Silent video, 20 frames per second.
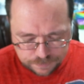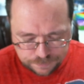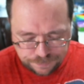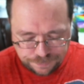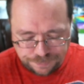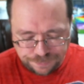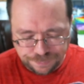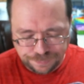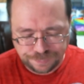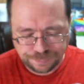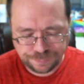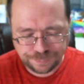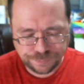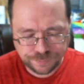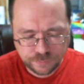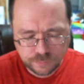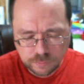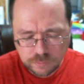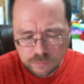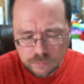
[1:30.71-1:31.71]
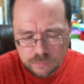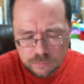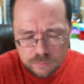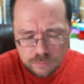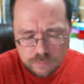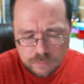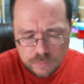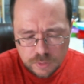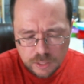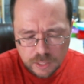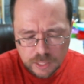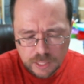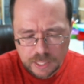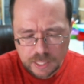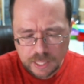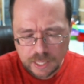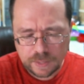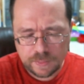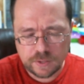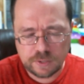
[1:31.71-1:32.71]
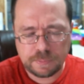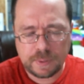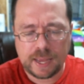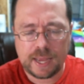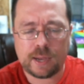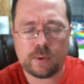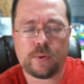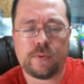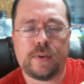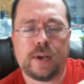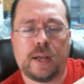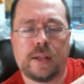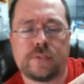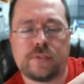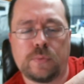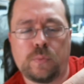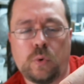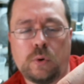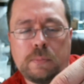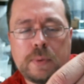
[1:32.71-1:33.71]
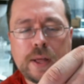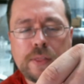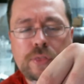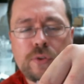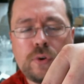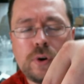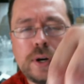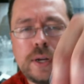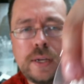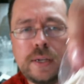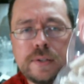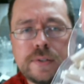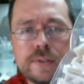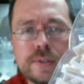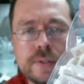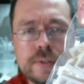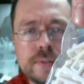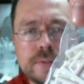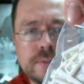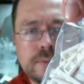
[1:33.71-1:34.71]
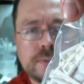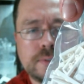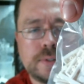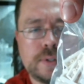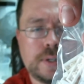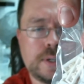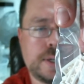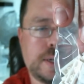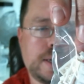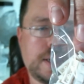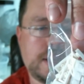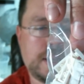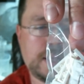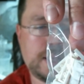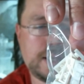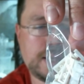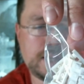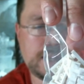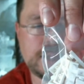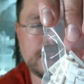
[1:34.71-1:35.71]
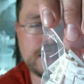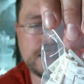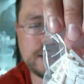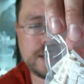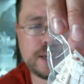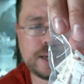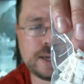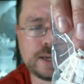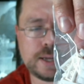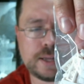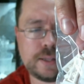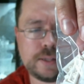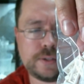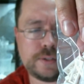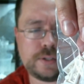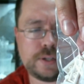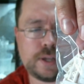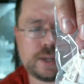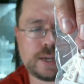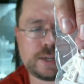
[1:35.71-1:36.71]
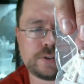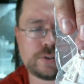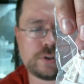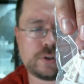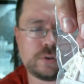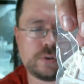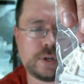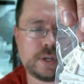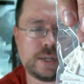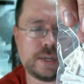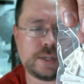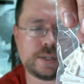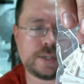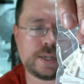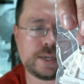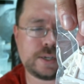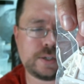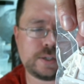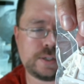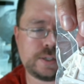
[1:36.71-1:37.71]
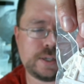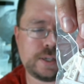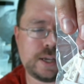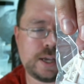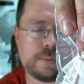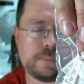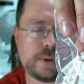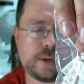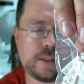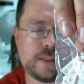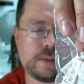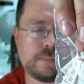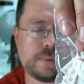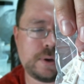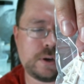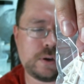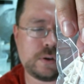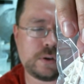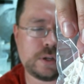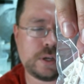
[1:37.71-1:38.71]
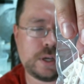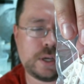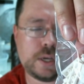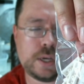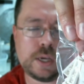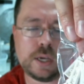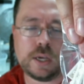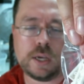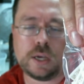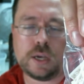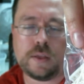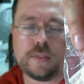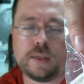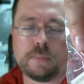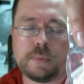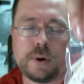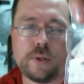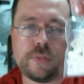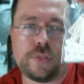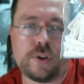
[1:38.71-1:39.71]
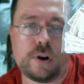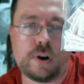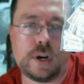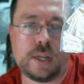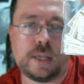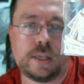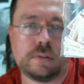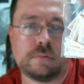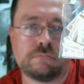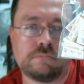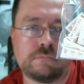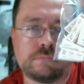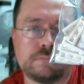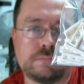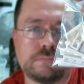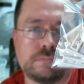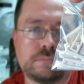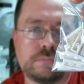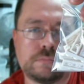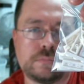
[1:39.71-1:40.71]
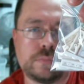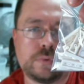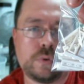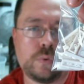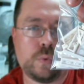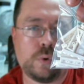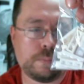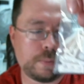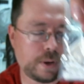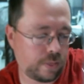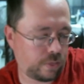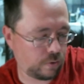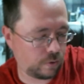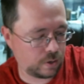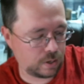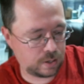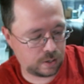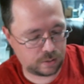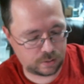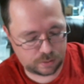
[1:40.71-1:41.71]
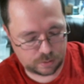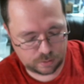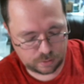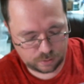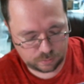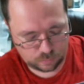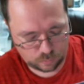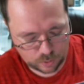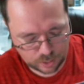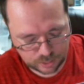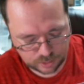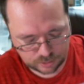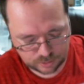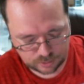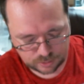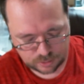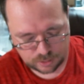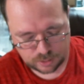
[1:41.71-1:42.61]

In this bag, we've got some one by threes, and uh, let's see, I can scroll down and actually tell you how many they bought. They bought thirty one by threes, white.